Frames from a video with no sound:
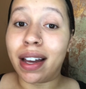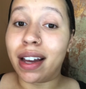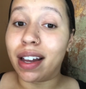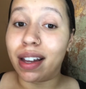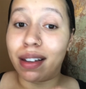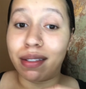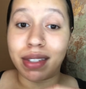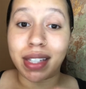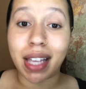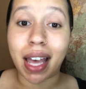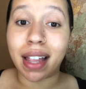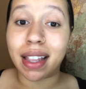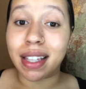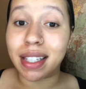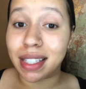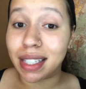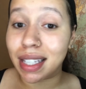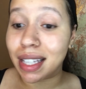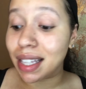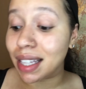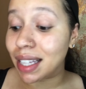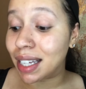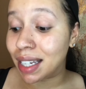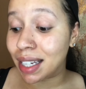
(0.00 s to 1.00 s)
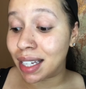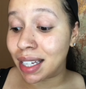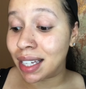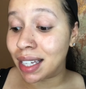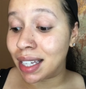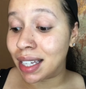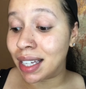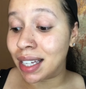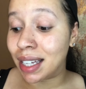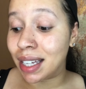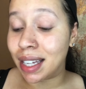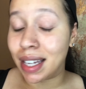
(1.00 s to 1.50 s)
of salicylic,
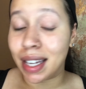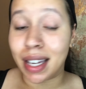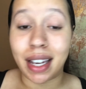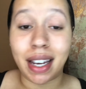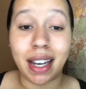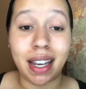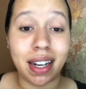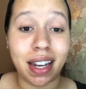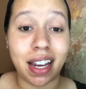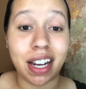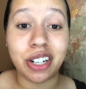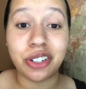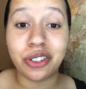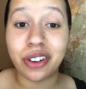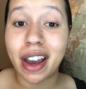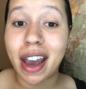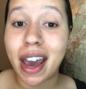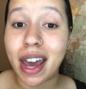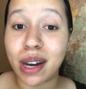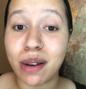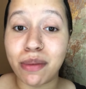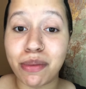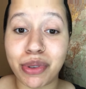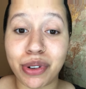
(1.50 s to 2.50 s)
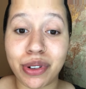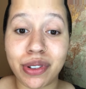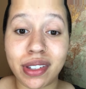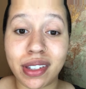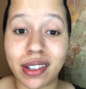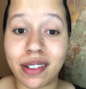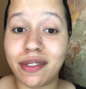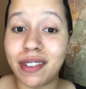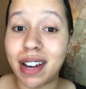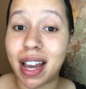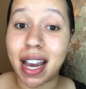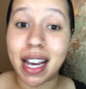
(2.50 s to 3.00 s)
an extra added boost of
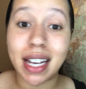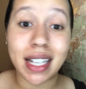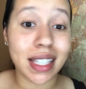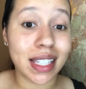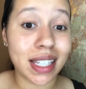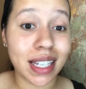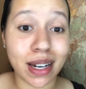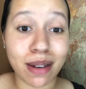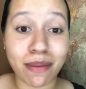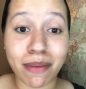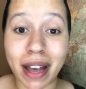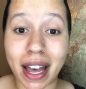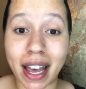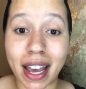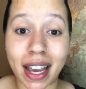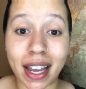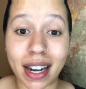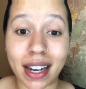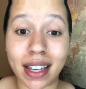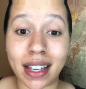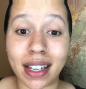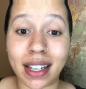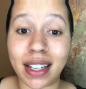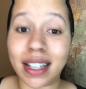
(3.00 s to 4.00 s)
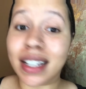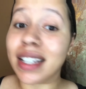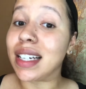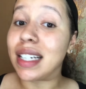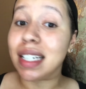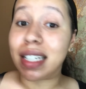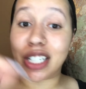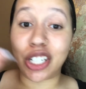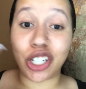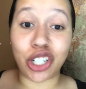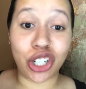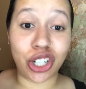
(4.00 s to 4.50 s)
niacinamide,
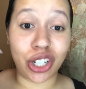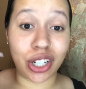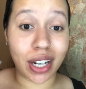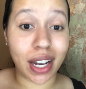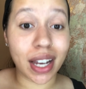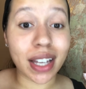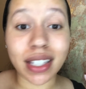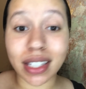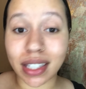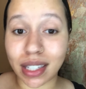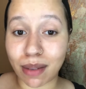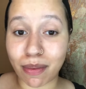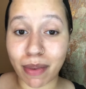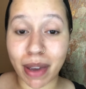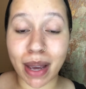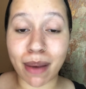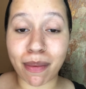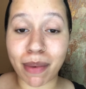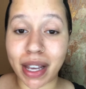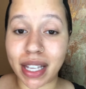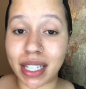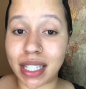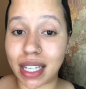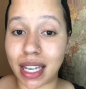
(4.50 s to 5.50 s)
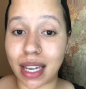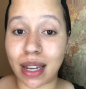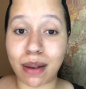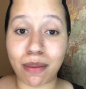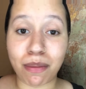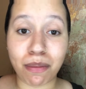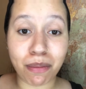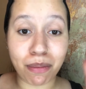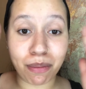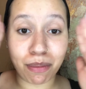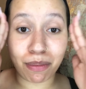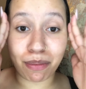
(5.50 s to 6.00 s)
just to make my skin
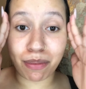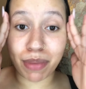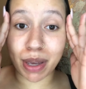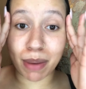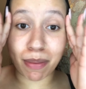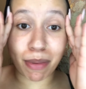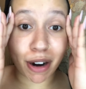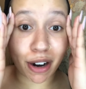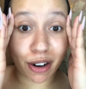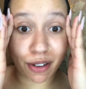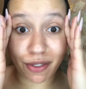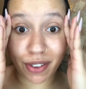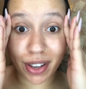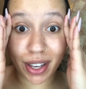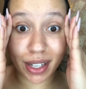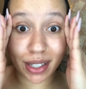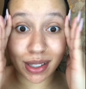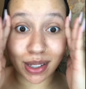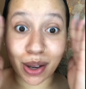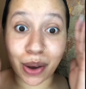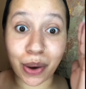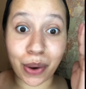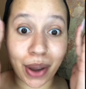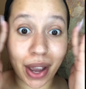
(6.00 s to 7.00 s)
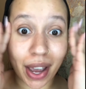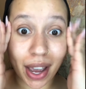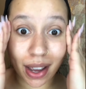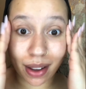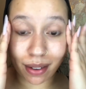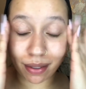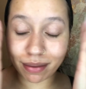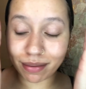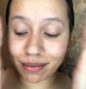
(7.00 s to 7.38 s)
be perfect, okay?